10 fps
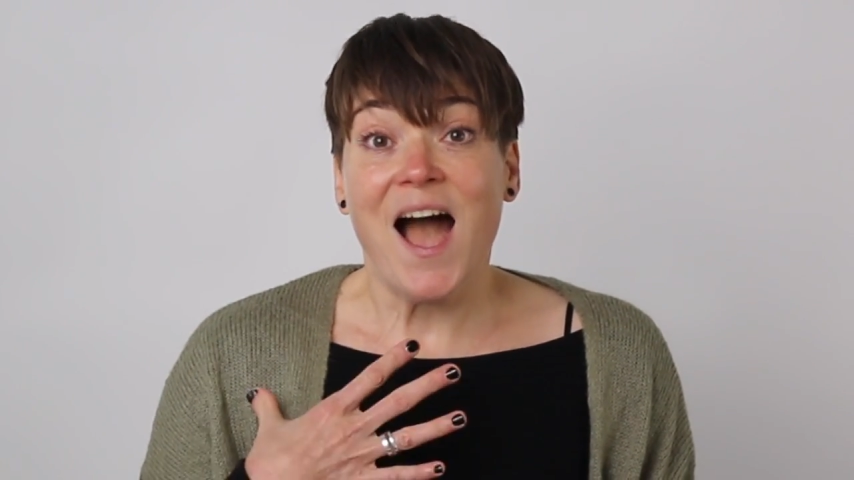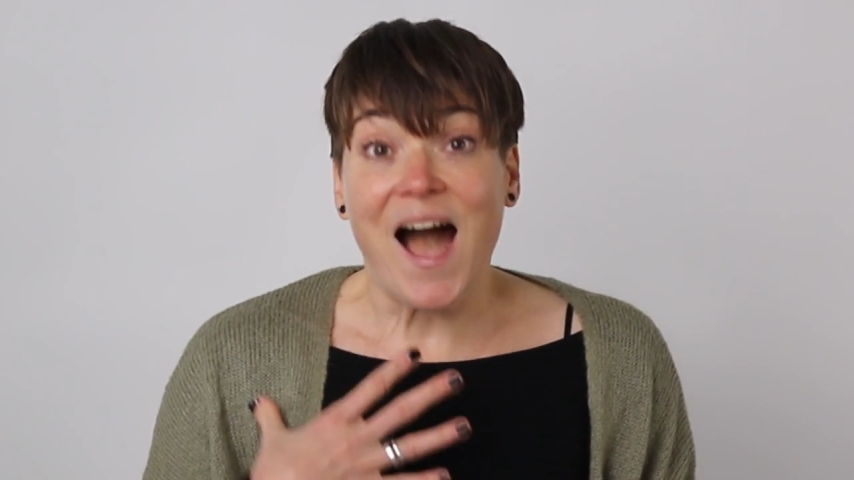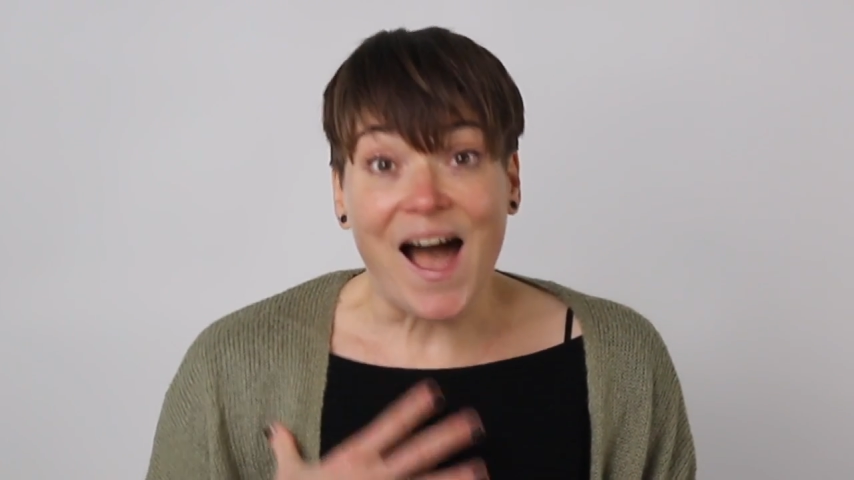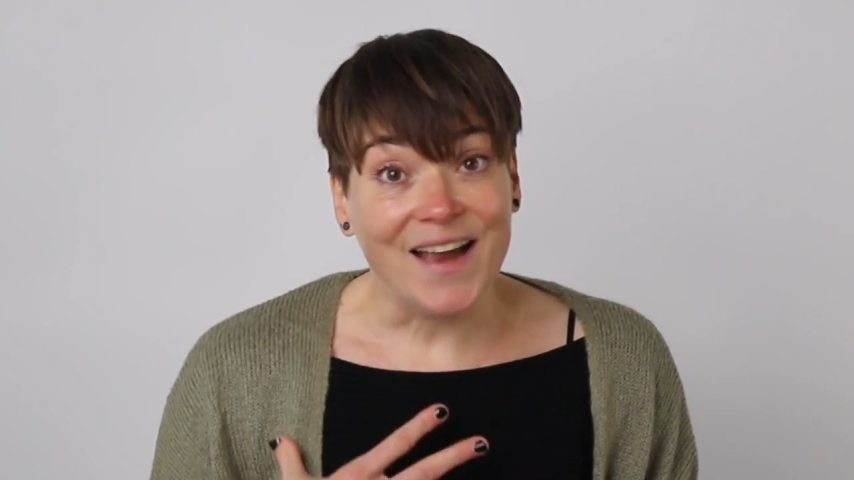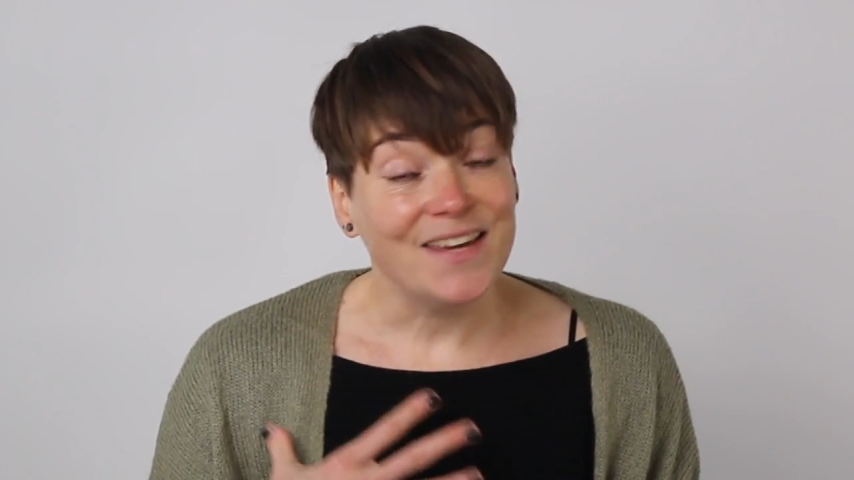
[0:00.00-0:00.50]

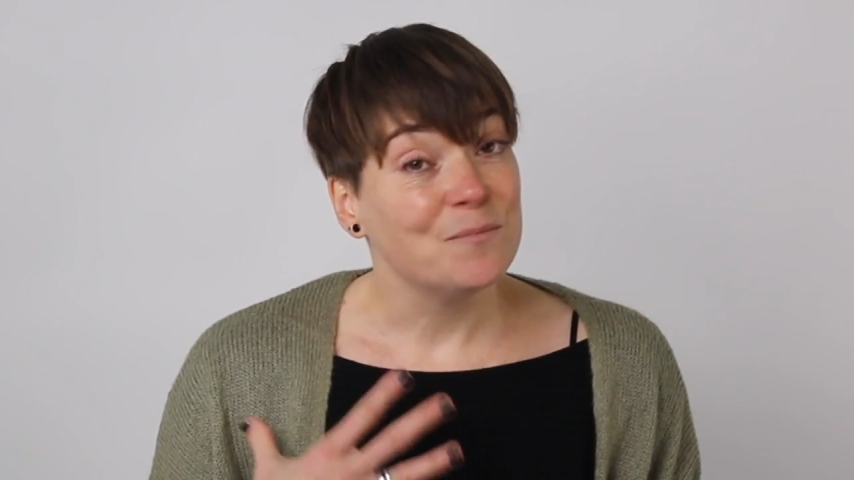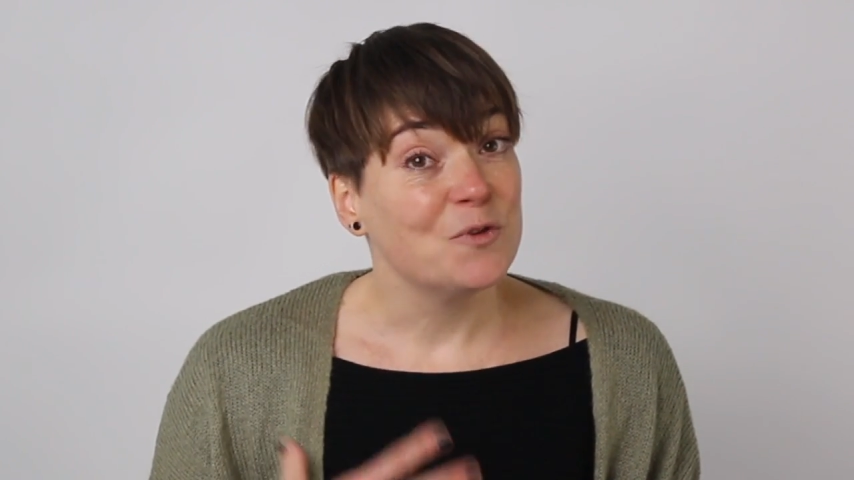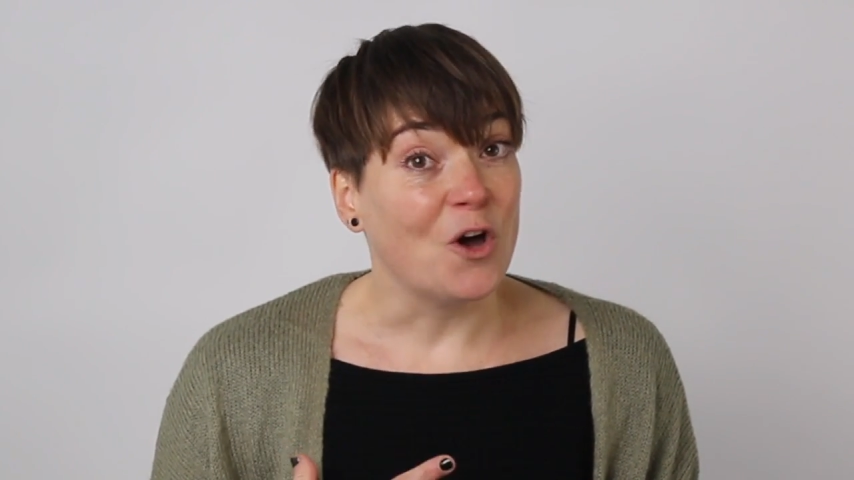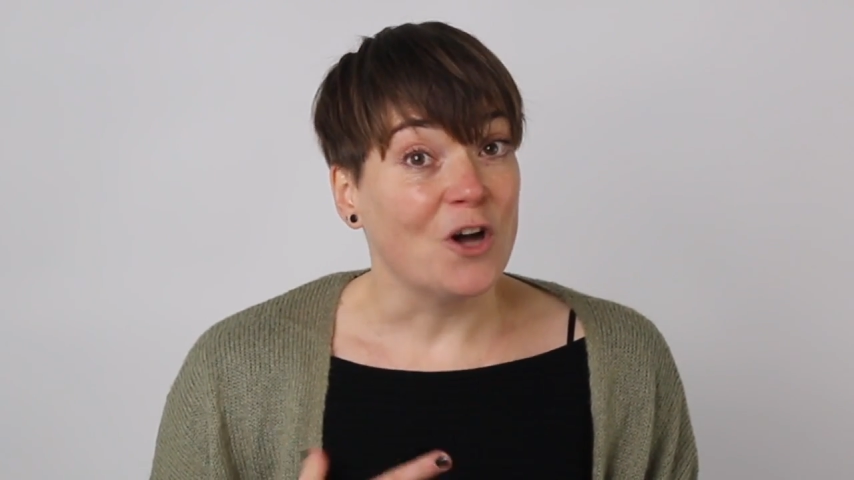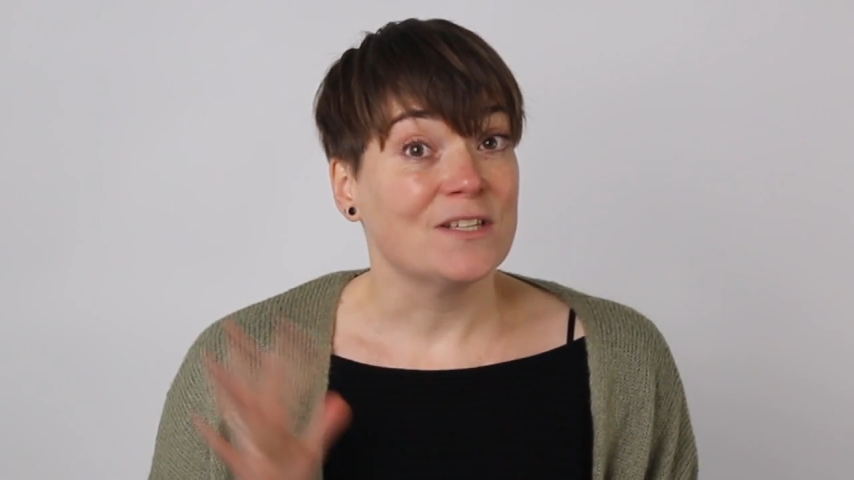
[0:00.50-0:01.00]
I am
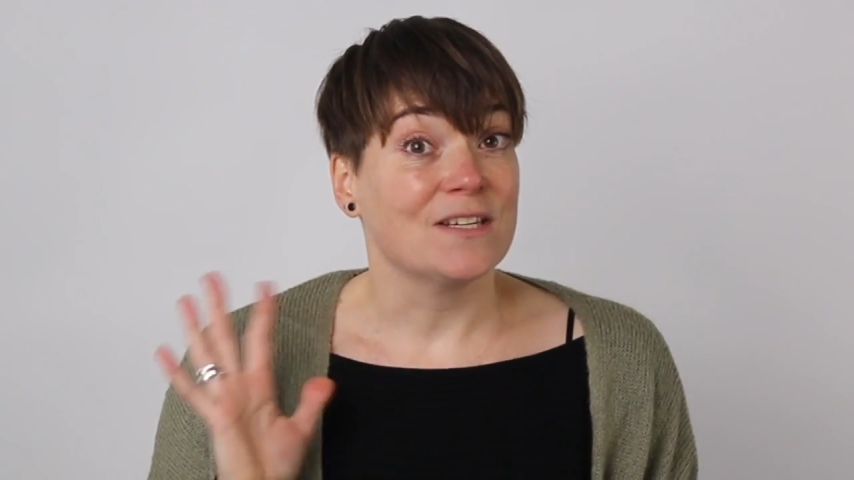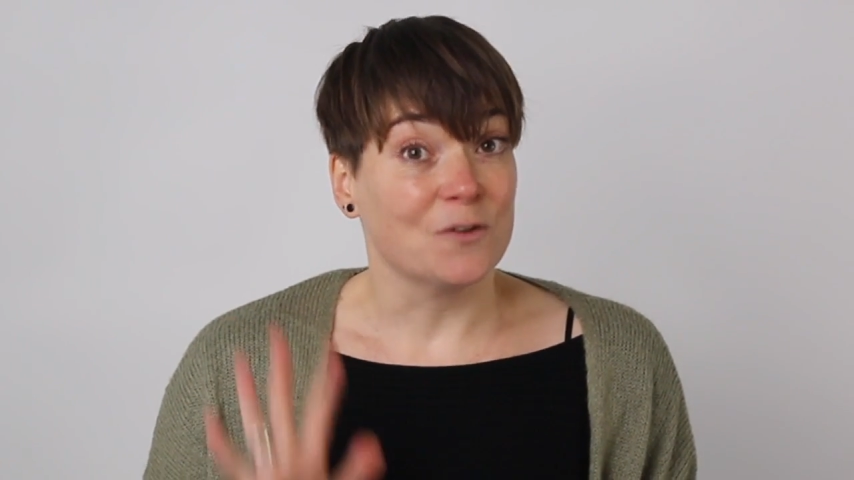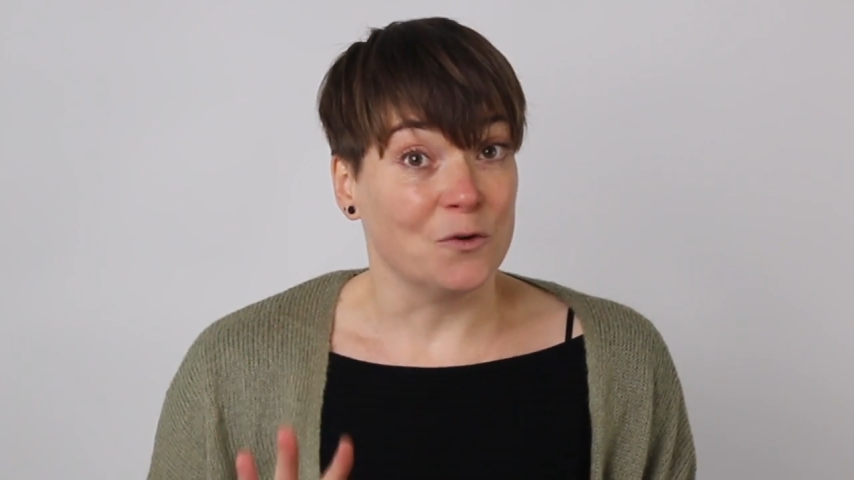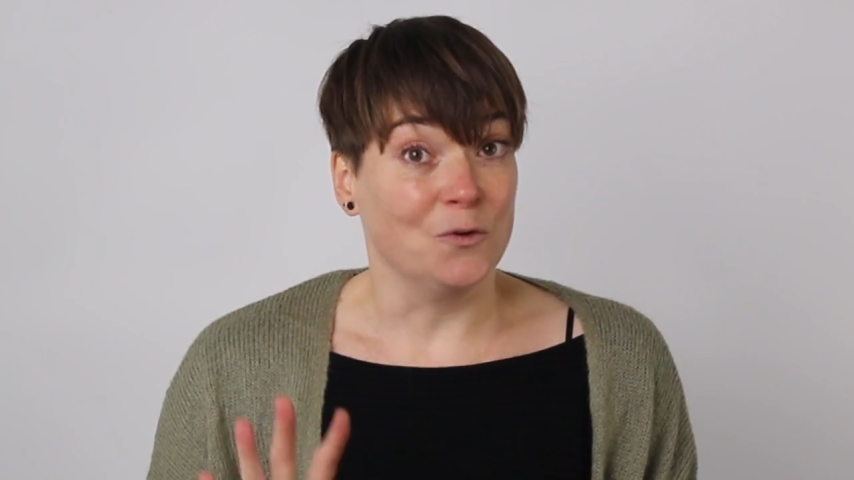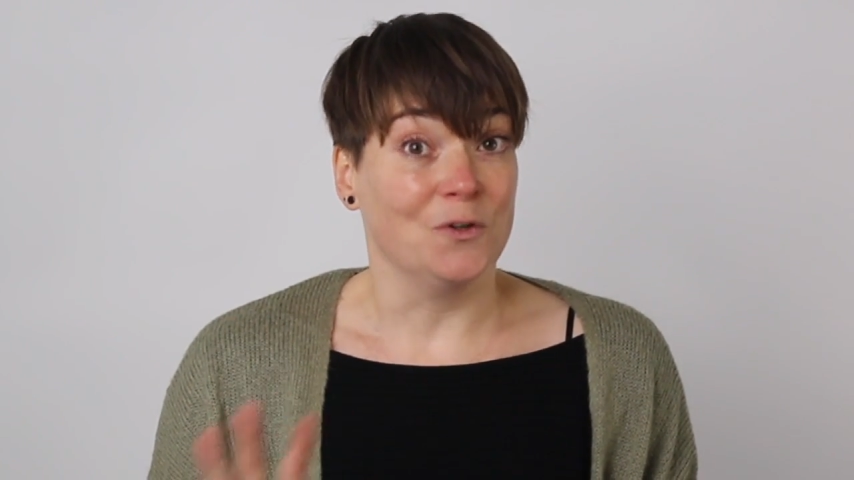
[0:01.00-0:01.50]
not at
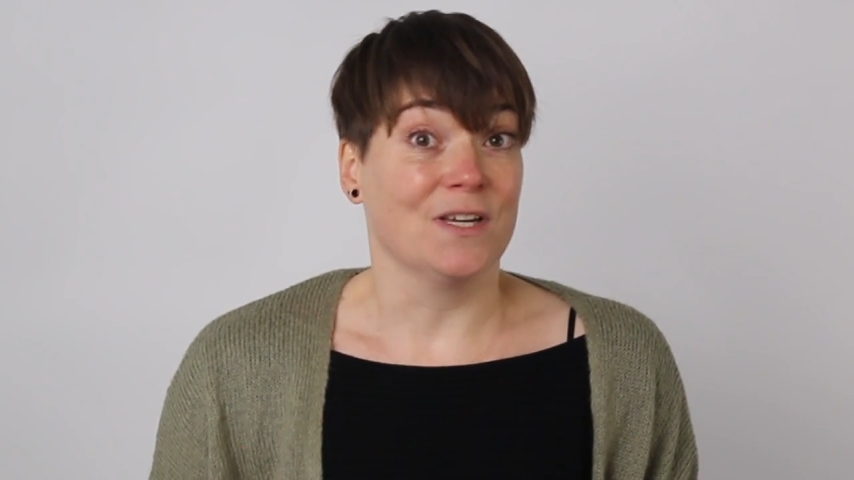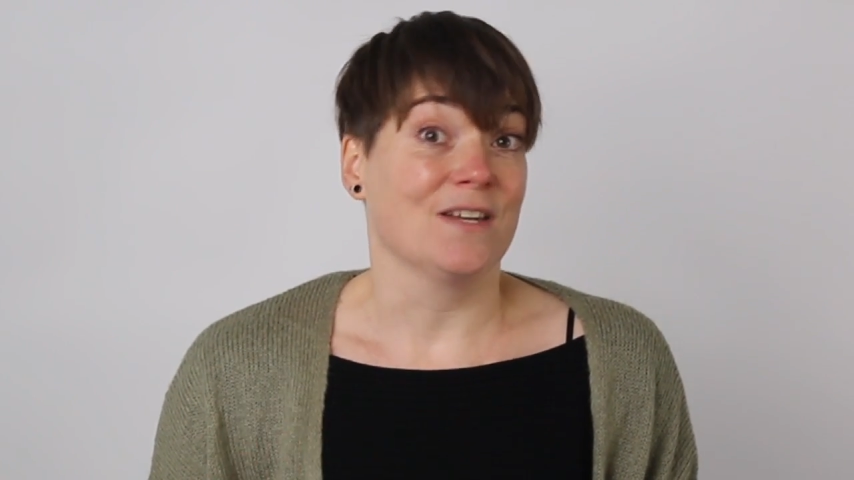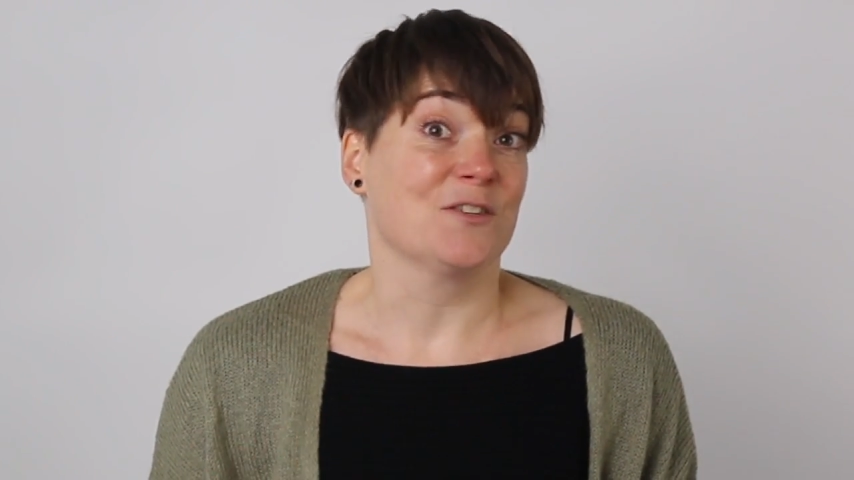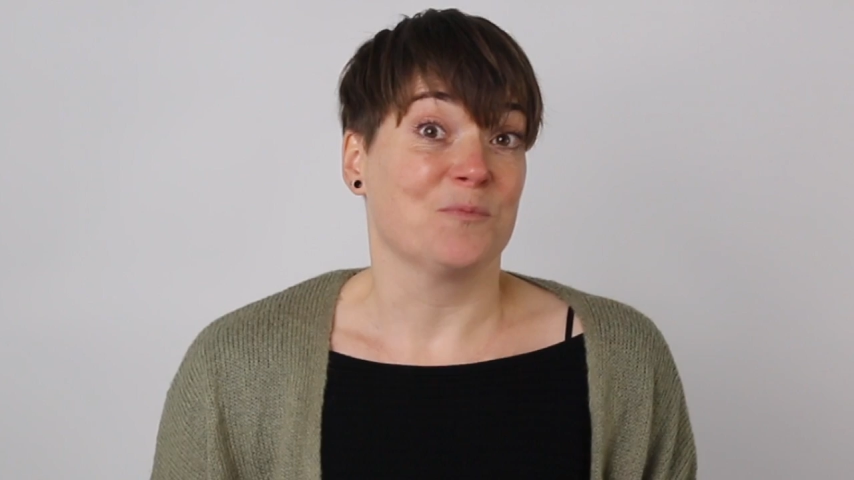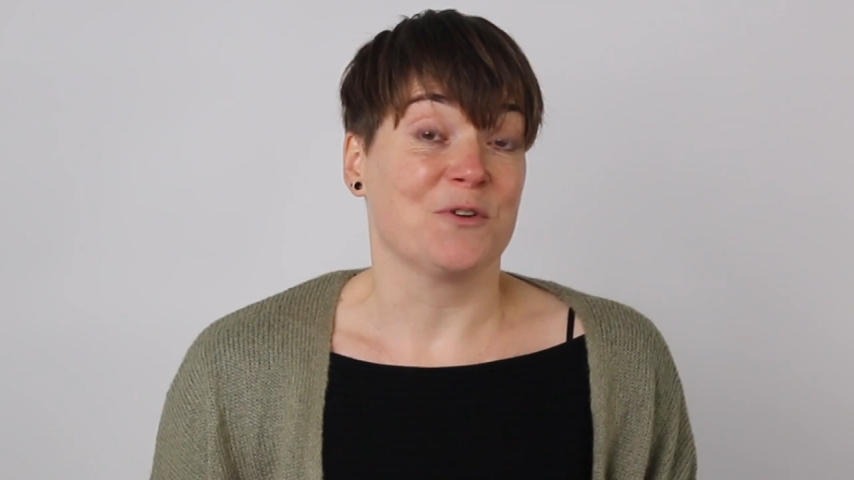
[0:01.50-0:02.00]
all an
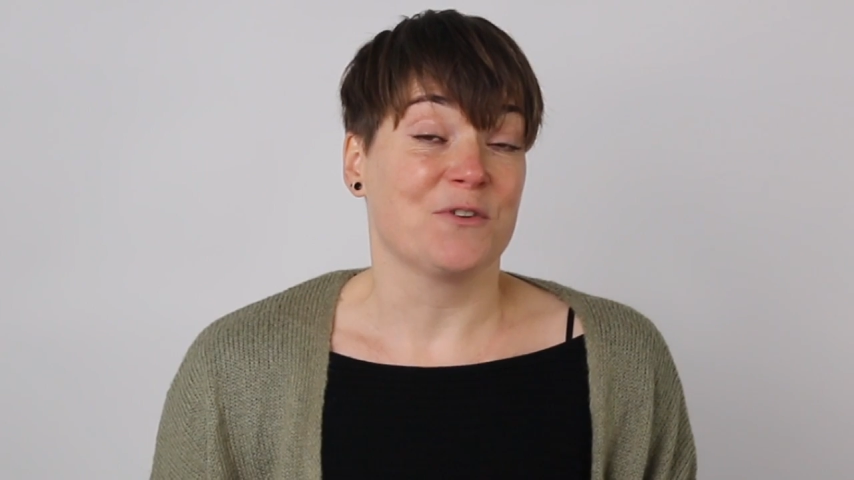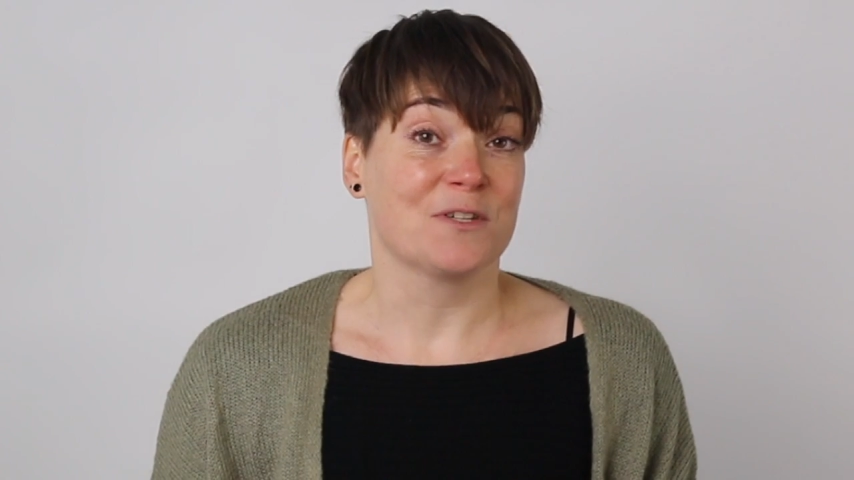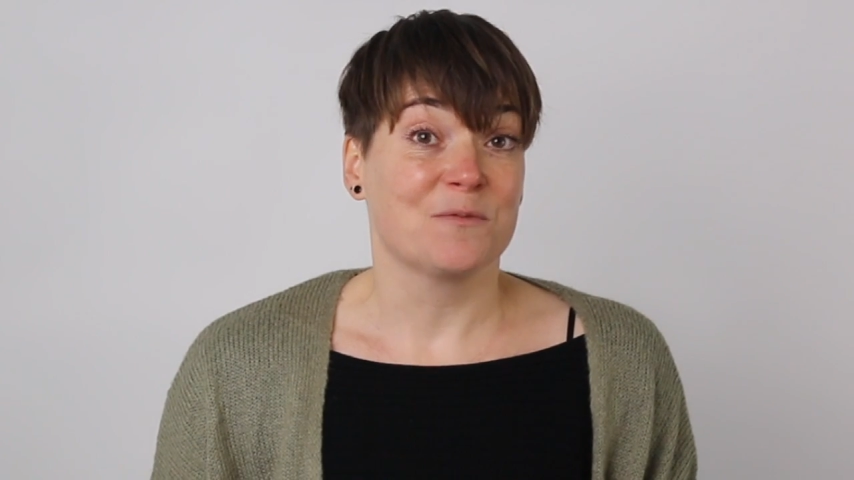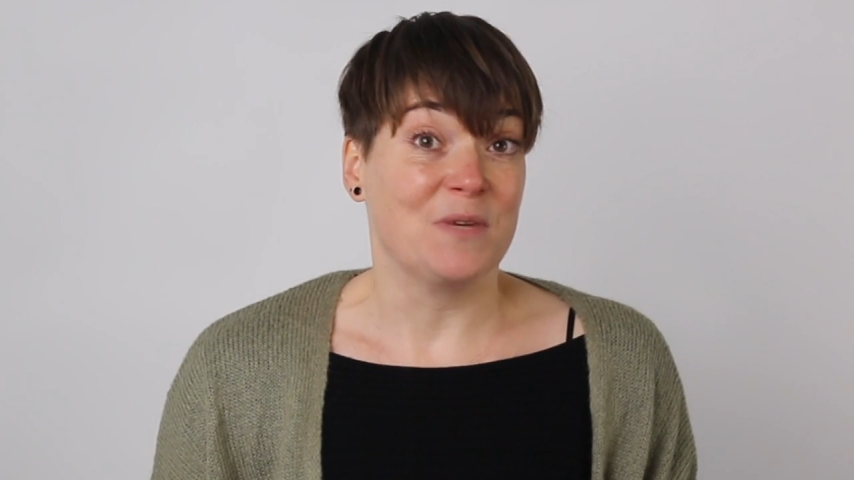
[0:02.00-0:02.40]
experienced